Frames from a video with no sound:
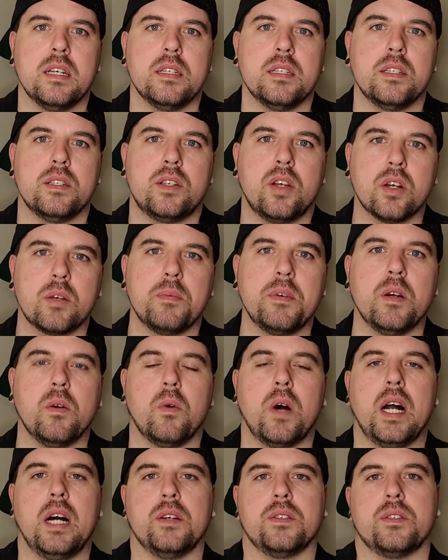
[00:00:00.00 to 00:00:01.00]
It took me a
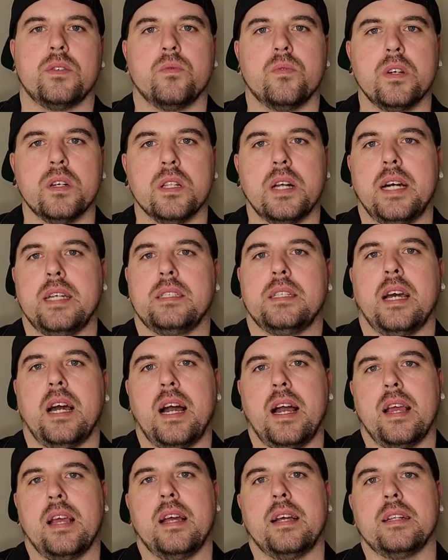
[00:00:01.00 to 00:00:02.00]
while to realize that
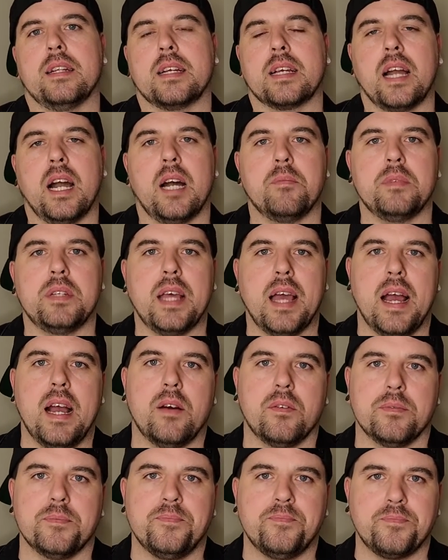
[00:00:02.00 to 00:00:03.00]
I had to calm
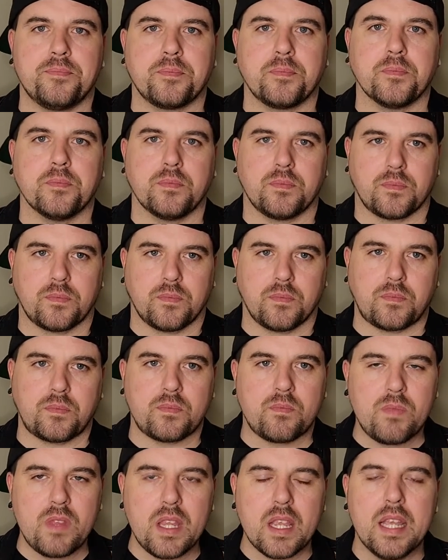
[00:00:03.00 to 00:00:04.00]
down.
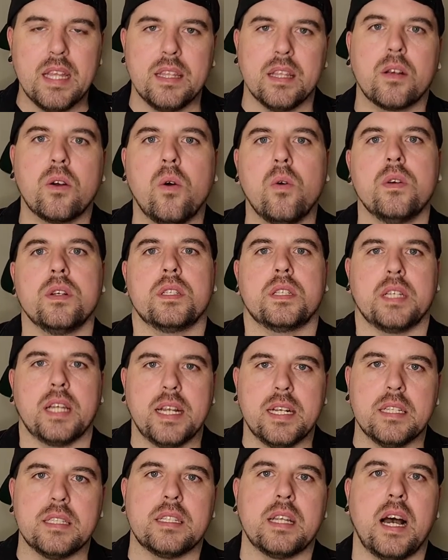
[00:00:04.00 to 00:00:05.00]
And of course,
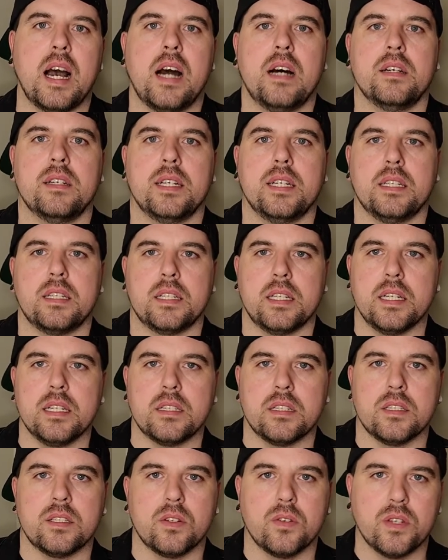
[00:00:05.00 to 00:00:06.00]
it is the holiday
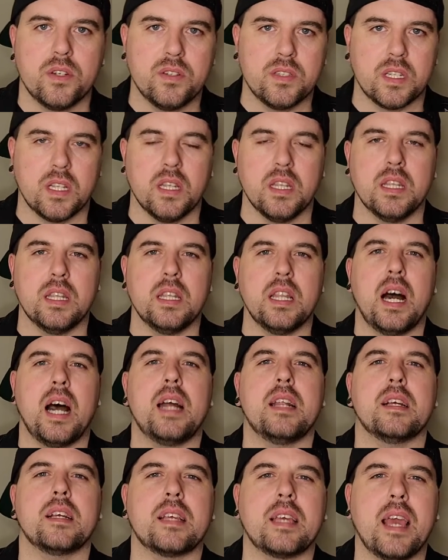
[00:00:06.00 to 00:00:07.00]
season, so there's a
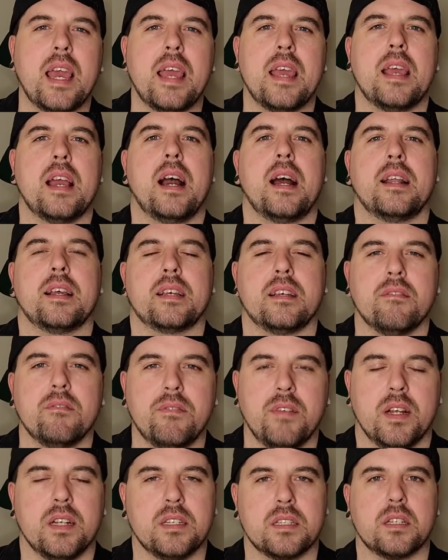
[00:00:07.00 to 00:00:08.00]
lot of chaotic
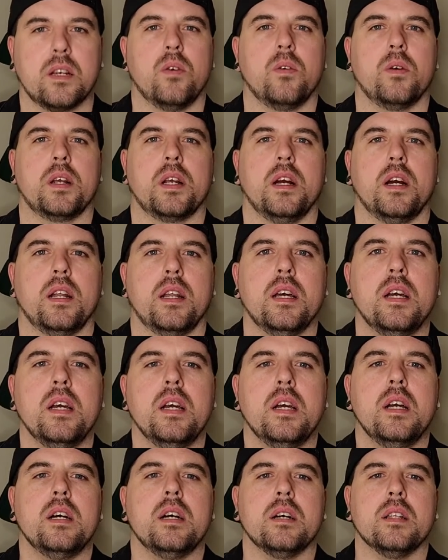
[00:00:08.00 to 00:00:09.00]
events going on,
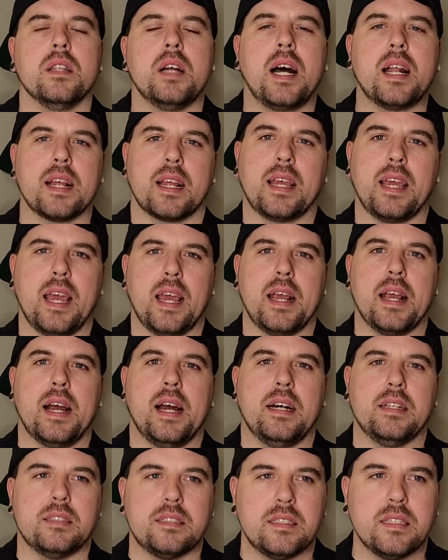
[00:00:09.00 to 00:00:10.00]
a lot of
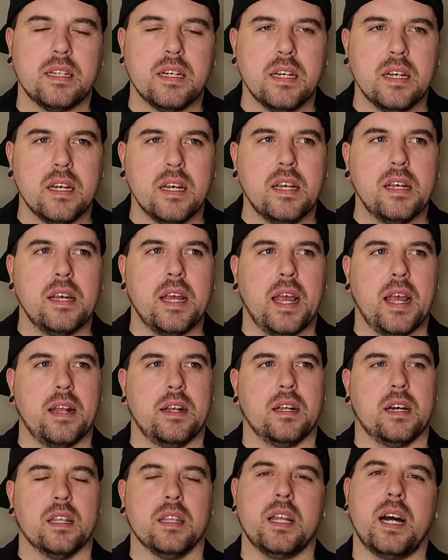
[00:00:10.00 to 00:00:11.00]
chaos and
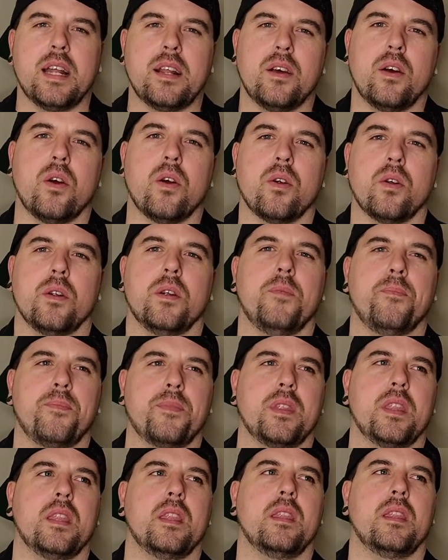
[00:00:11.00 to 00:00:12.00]
a lot of hurt
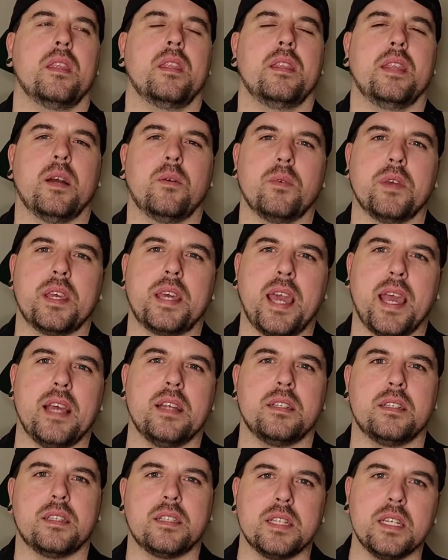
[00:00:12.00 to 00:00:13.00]
that we can't
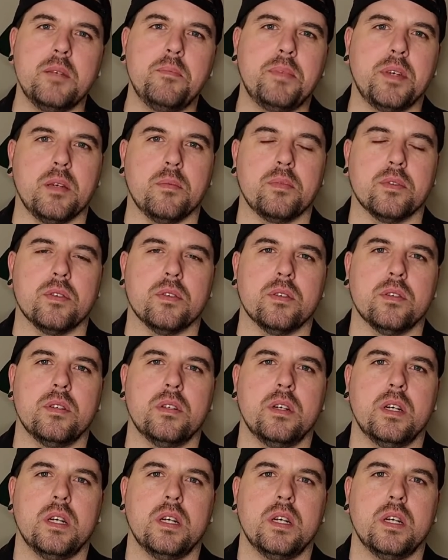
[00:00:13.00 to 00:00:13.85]
see people